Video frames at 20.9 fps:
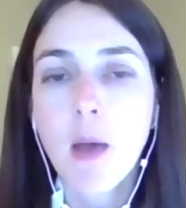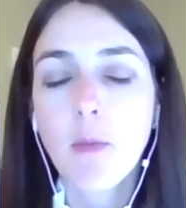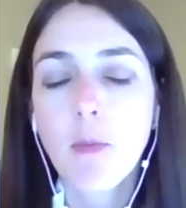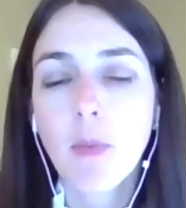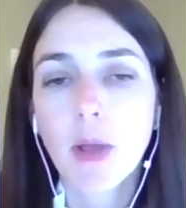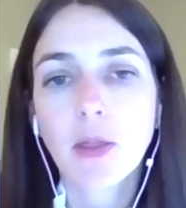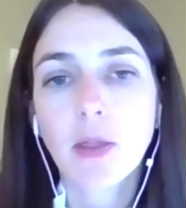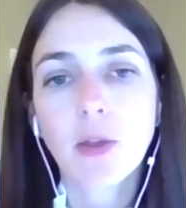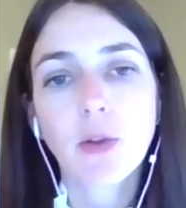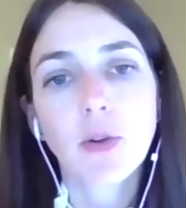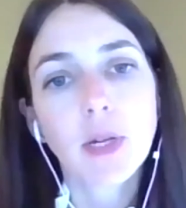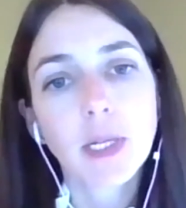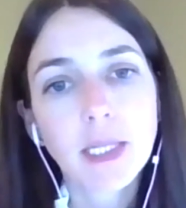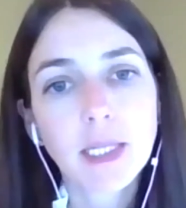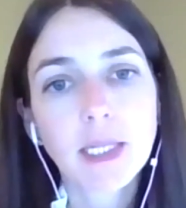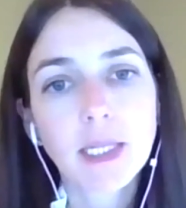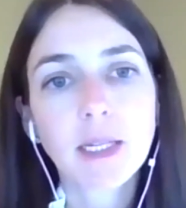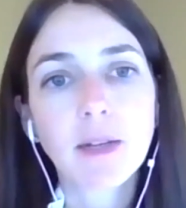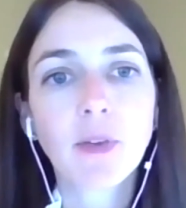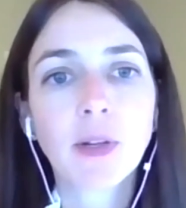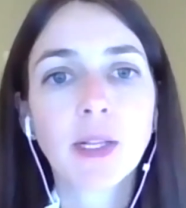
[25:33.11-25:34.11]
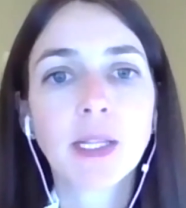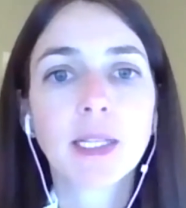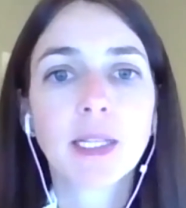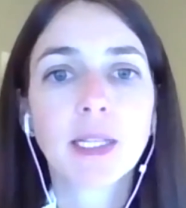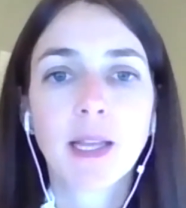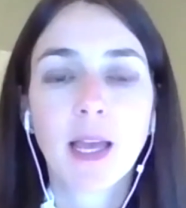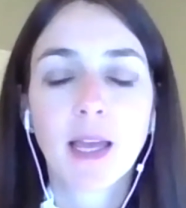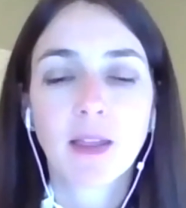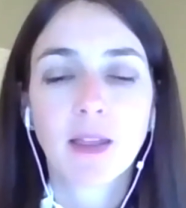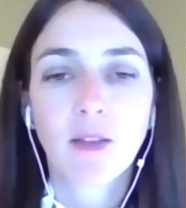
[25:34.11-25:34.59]
But there is a difference
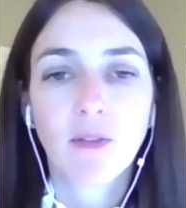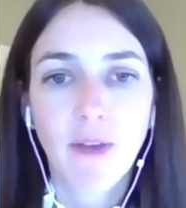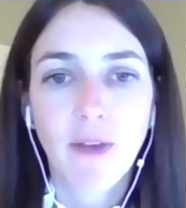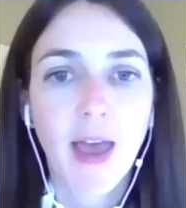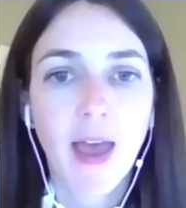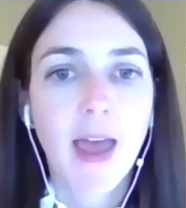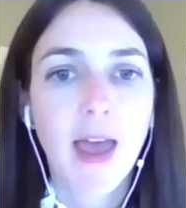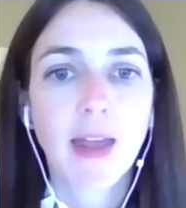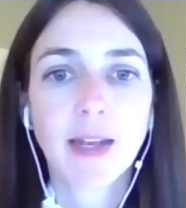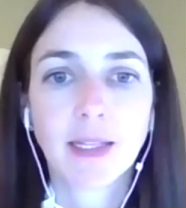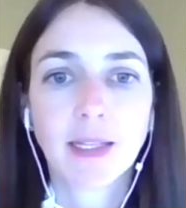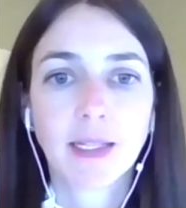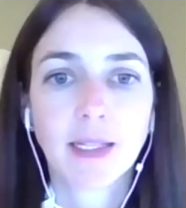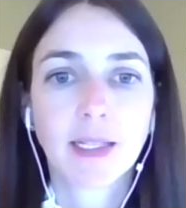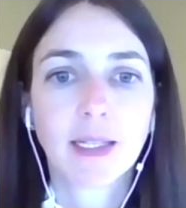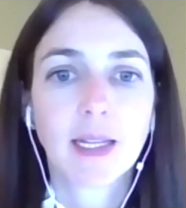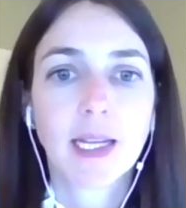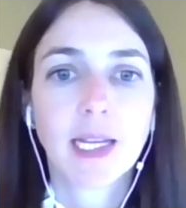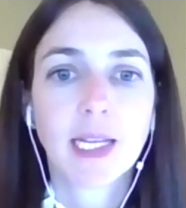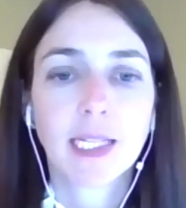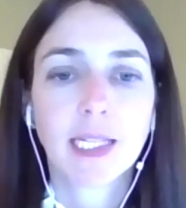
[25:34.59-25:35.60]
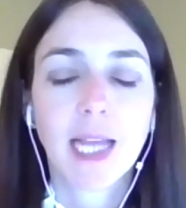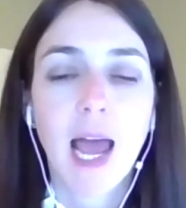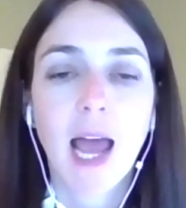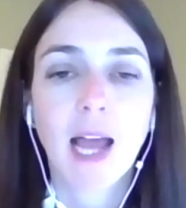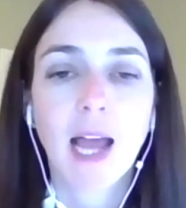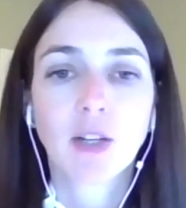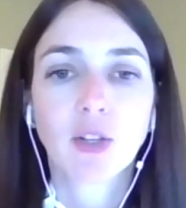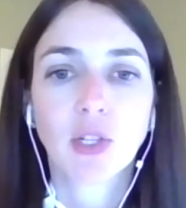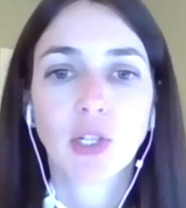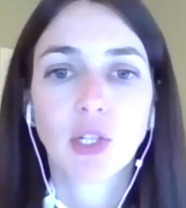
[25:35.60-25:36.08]
in that the Fed is
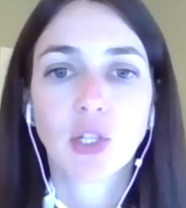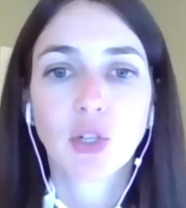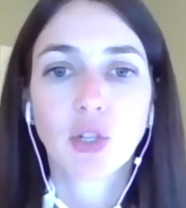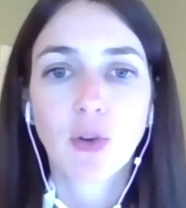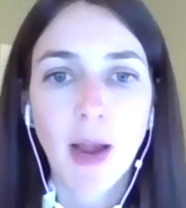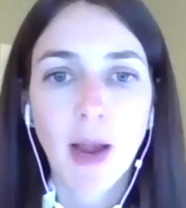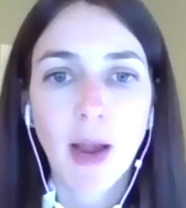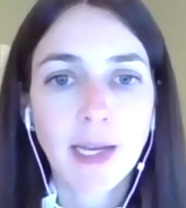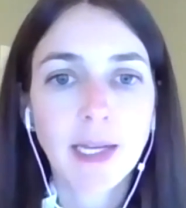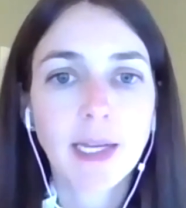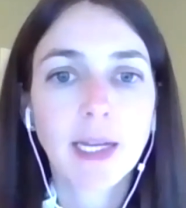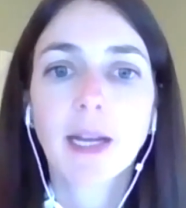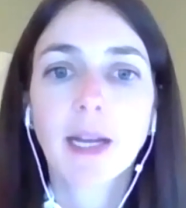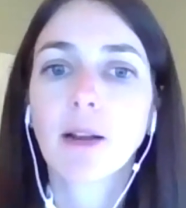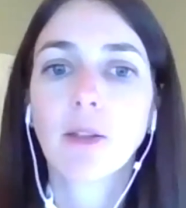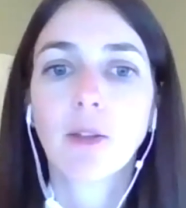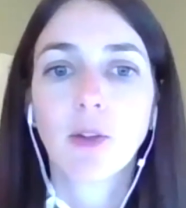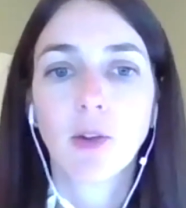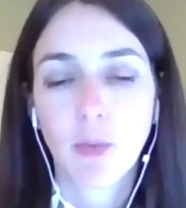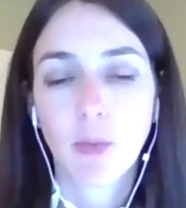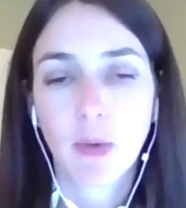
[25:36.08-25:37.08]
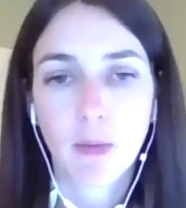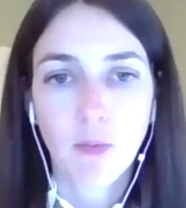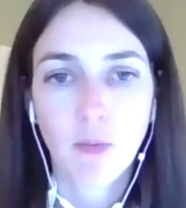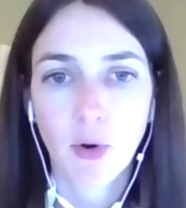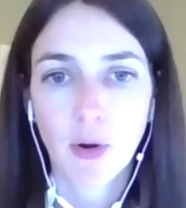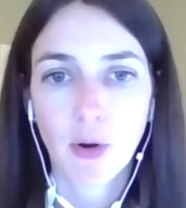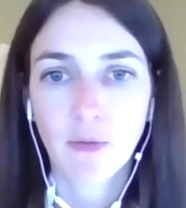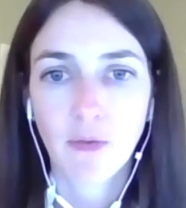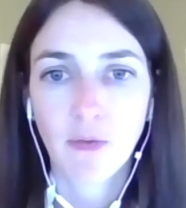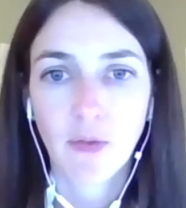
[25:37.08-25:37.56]
actually trying to get a little bit
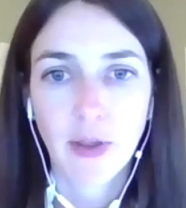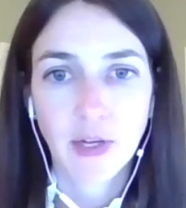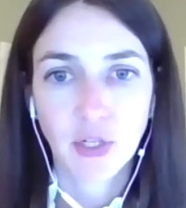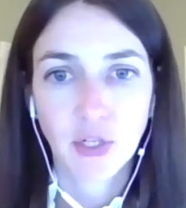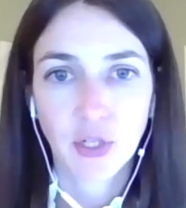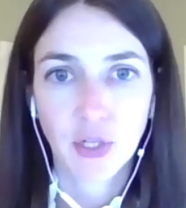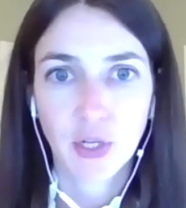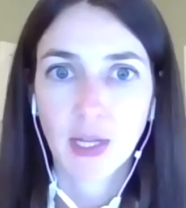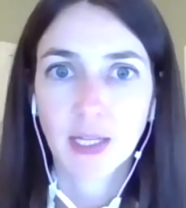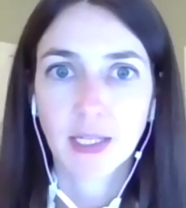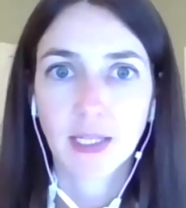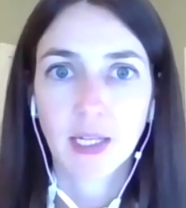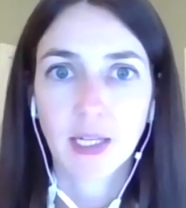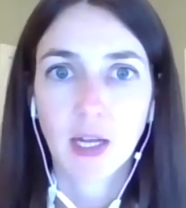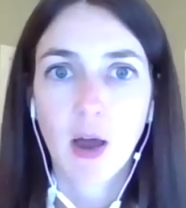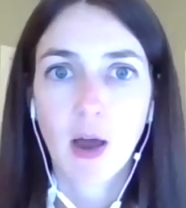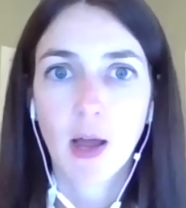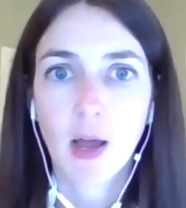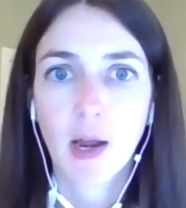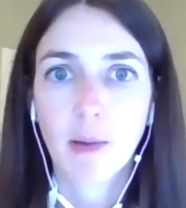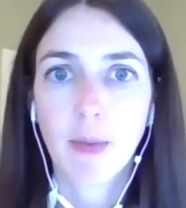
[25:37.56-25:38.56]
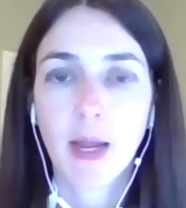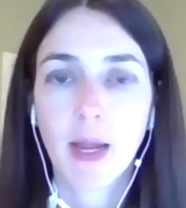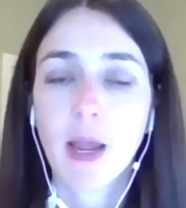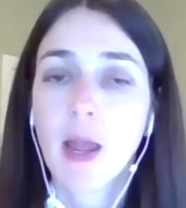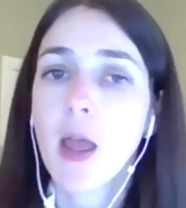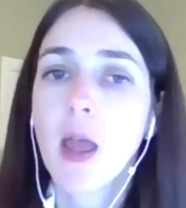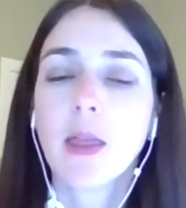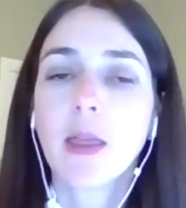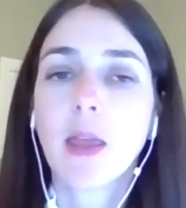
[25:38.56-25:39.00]
more inflation in this economy.